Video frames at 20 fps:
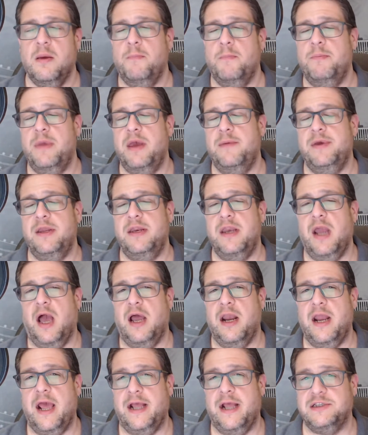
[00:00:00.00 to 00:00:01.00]
Maybe
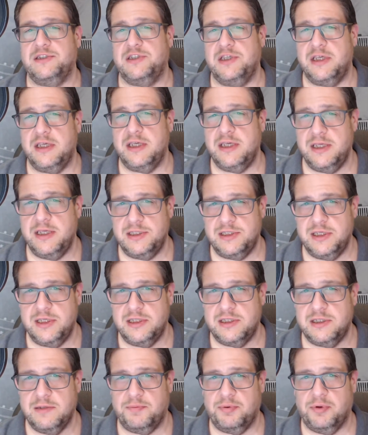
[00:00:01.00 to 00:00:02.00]
not as easy
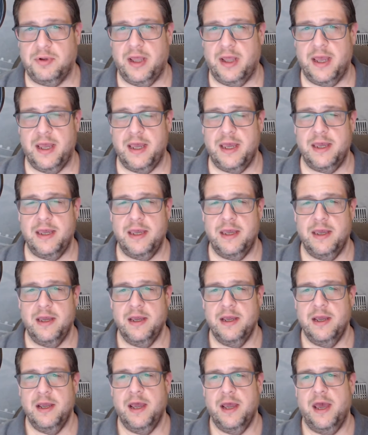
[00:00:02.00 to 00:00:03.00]
to play
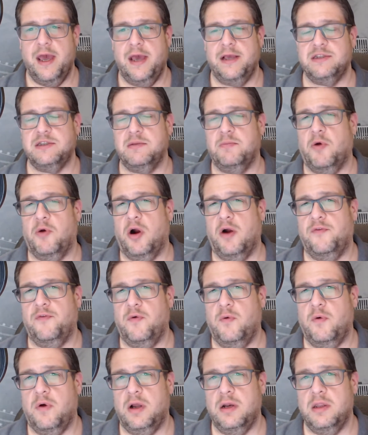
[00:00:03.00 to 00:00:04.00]
as the
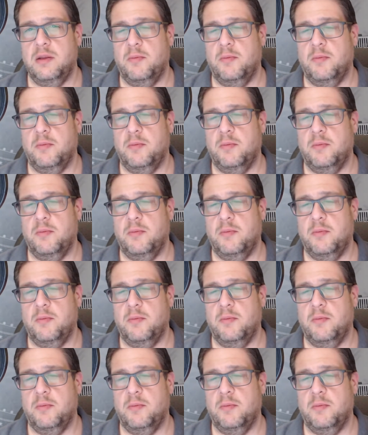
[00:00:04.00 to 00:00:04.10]
Marvel one.